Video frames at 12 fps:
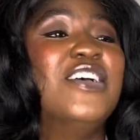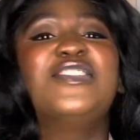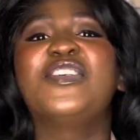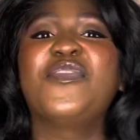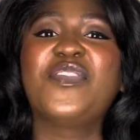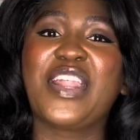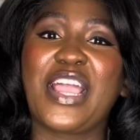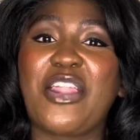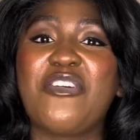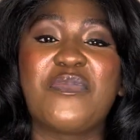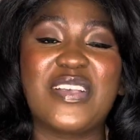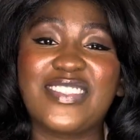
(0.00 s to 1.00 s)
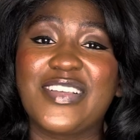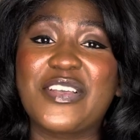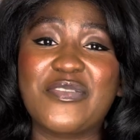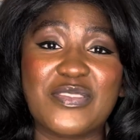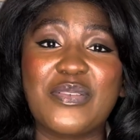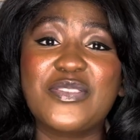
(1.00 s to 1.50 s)
So if you're not gonna press your link
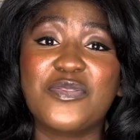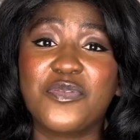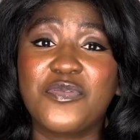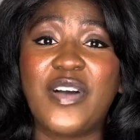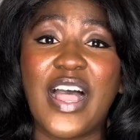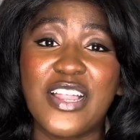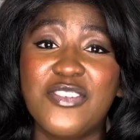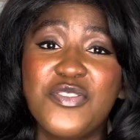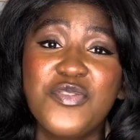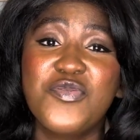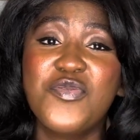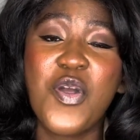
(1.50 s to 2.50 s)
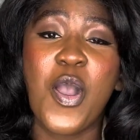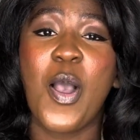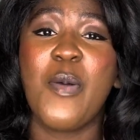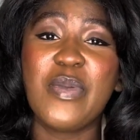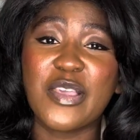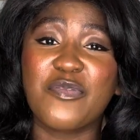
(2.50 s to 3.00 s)
for someone to farm you,
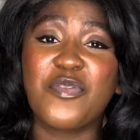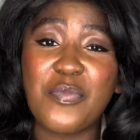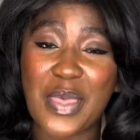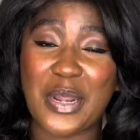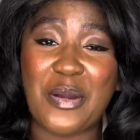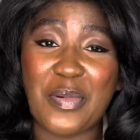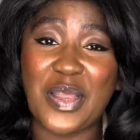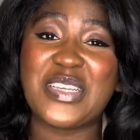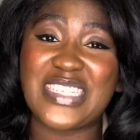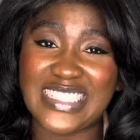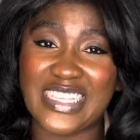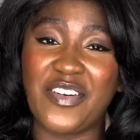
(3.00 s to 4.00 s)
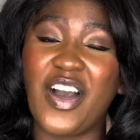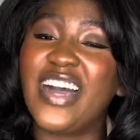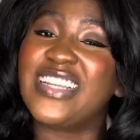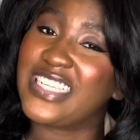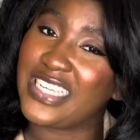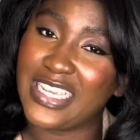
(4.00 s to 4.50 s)
make you feel better about yourself,
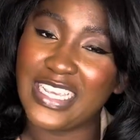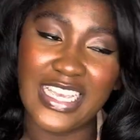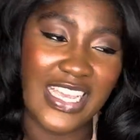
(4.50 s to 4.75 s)
honey,